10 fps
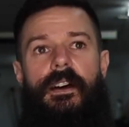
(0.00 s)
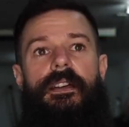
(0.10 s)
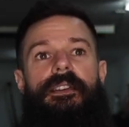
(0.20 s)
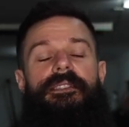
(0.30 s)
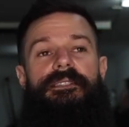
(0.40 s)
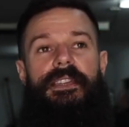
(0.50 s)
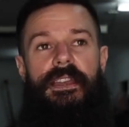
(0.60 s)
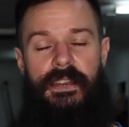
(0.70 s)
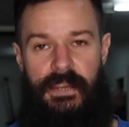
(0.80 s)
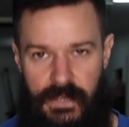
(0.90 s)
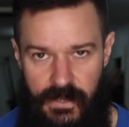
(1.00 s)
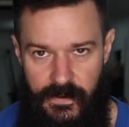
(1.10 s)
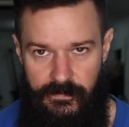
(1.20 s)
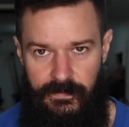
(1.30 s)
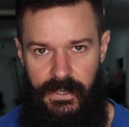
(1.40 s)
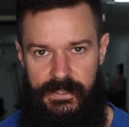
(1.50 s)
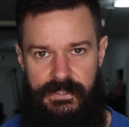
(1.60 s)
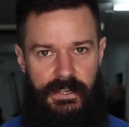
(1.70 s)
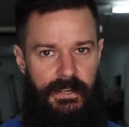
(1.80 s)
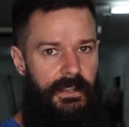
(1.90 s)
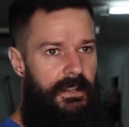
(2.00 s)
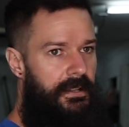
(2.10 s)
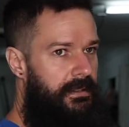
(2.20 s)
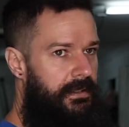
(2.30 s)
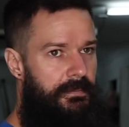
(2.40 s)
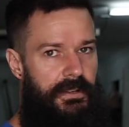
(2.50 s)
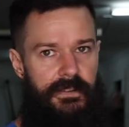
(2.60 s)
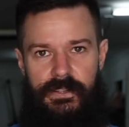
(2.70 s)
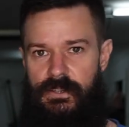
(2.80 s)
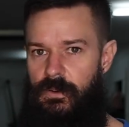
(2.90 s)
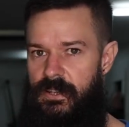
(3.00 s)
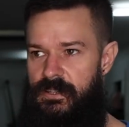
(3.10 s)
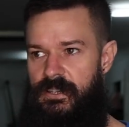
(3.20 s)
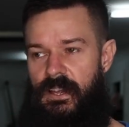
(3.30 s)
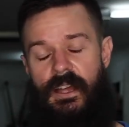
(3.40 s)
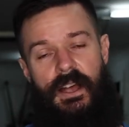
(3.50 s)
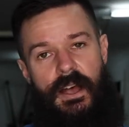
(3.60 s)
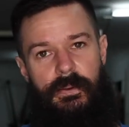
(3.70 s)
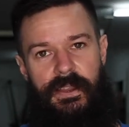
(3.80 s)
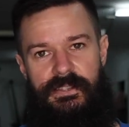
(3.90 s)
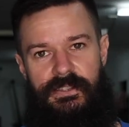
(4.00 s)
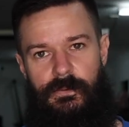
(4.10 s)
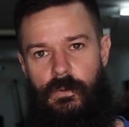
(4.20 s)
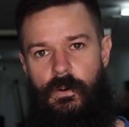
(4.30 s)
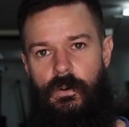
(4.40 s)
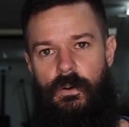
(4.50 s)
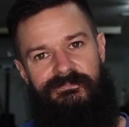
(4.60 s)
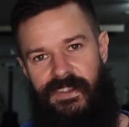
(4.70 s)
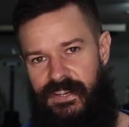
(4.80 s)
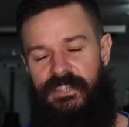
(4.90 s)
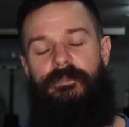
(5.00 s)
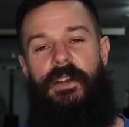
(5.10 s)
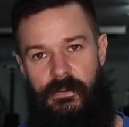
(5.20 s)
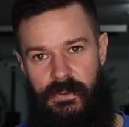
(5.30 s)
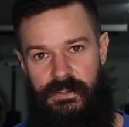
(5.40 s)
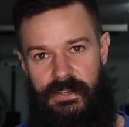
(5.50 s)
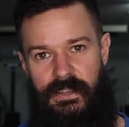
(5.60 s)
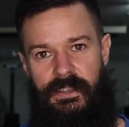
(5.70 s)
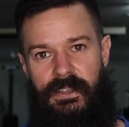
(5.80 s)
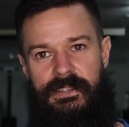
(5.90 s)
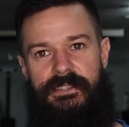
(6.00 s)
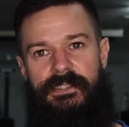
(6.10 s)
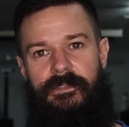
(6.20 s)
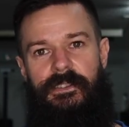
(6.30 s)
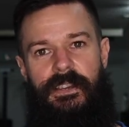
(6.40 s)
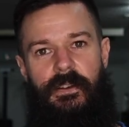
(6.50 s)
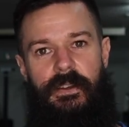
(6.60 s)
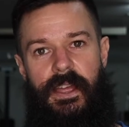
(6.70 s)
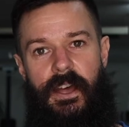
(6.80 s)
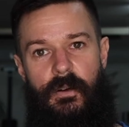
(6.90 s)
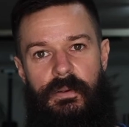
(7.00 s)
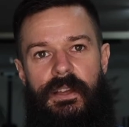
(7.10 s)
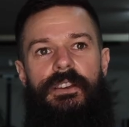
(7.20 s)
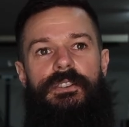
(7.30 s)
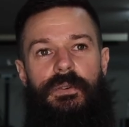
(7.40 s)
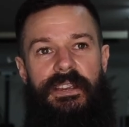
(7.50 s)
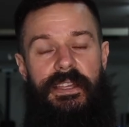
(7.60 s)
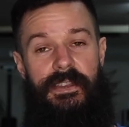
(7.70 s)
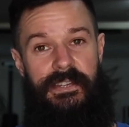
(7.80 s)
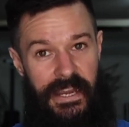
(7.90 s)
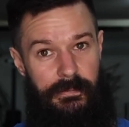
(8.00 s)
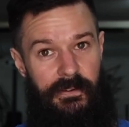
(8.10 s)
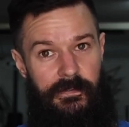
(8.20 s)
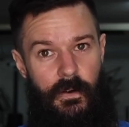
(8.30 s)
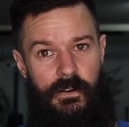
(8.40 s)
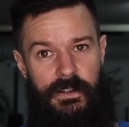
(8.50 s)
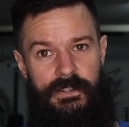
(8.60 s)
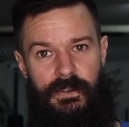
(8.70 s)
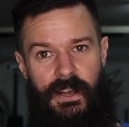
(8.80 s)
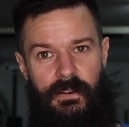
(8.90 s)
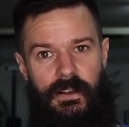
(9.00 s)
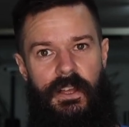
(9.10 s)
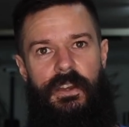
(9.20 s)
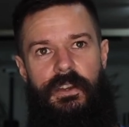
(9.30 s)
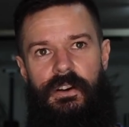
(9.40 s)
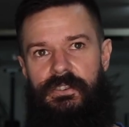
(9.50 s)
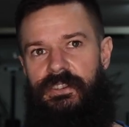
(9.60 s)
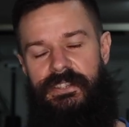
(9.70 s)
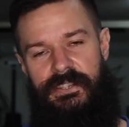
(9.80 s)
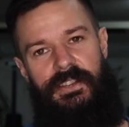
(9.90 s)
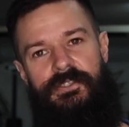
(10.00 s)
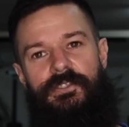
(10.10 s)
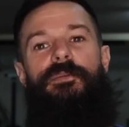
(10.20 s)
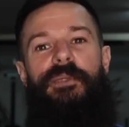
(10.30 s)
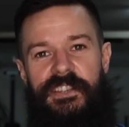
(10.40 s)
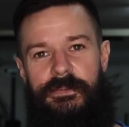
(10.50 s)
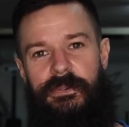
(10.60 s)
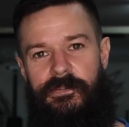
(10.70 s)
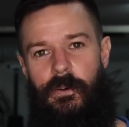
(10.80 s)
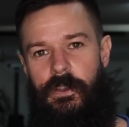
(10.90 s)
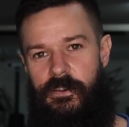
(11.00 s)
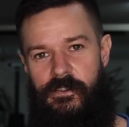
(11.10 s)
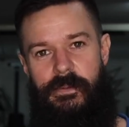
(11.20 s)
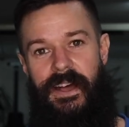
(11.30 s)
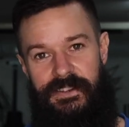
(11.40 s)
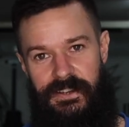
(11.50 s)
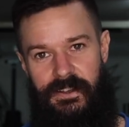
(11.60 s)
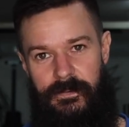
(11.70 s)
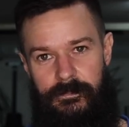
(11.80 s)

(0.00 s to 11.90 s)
extending, flexing, a little bit of a twist up against the wall. Experiment. It's definitely going to help doing it the day before as well, not just 2 minutes before you're about to go.